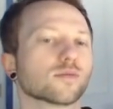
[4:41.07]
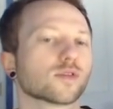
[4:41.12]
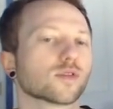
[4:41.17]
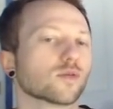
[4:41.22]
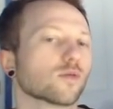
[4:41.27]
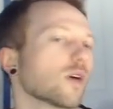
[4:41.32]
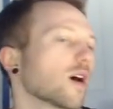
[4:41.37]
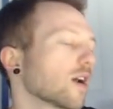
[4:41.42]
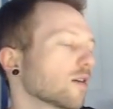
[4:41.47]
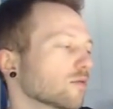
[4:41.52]
so
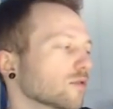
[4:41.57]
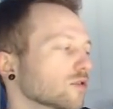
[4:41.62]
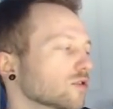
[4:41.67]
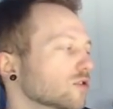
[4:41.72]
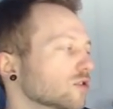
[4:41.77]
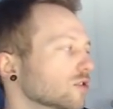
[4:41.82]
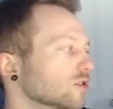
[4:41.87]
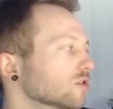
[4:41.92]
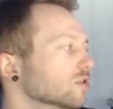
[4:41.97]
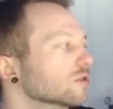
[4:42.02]
why would
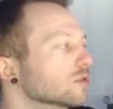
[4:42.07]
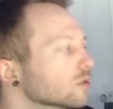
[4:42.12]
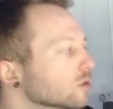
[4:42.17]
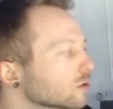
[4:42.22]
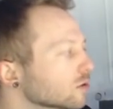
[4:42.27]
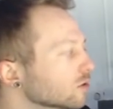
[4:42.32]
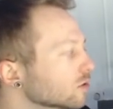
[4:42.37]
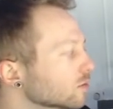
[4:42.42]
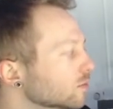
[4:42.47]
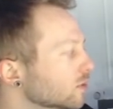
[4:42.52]

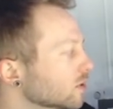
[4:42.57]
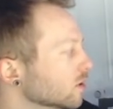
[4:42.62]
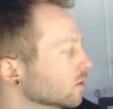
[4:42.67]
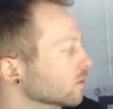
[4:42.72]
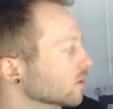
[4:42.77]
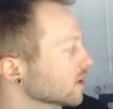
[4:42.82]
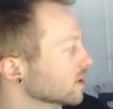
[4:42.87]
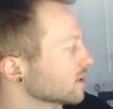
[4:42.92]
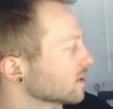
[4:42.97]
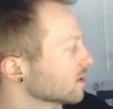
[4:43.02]
you put
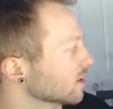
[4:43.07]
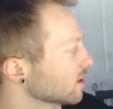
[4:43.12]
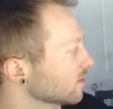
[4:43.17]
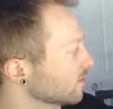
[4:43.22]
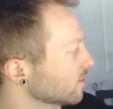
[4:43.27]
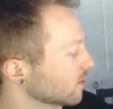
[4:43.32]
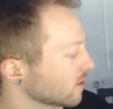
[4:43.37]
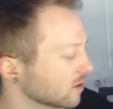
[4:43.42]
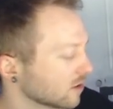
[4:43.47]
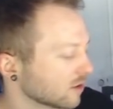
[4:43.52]
weed
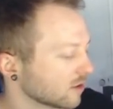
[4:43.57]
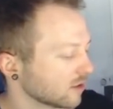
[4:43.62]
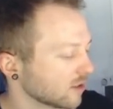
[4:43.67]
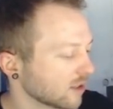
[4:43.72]
stuff on?